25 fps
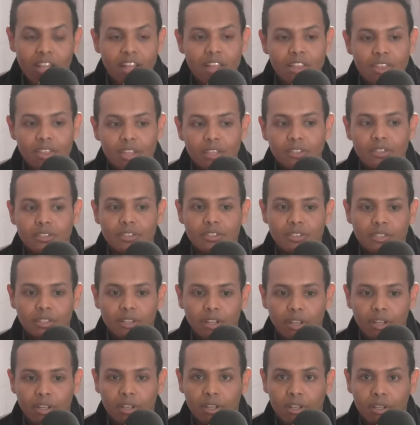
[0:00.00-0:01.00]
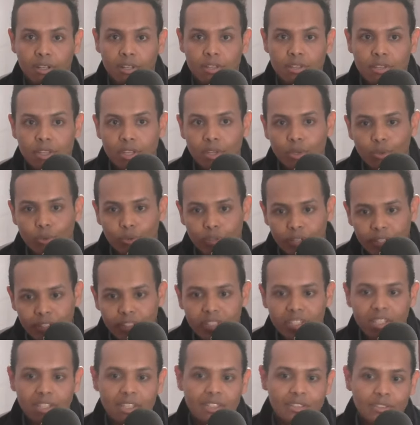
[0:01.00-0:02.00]
that they
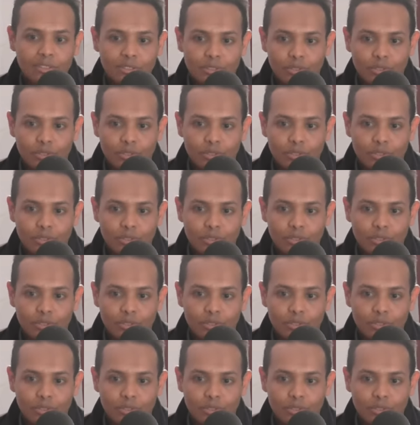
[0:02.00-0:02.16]
already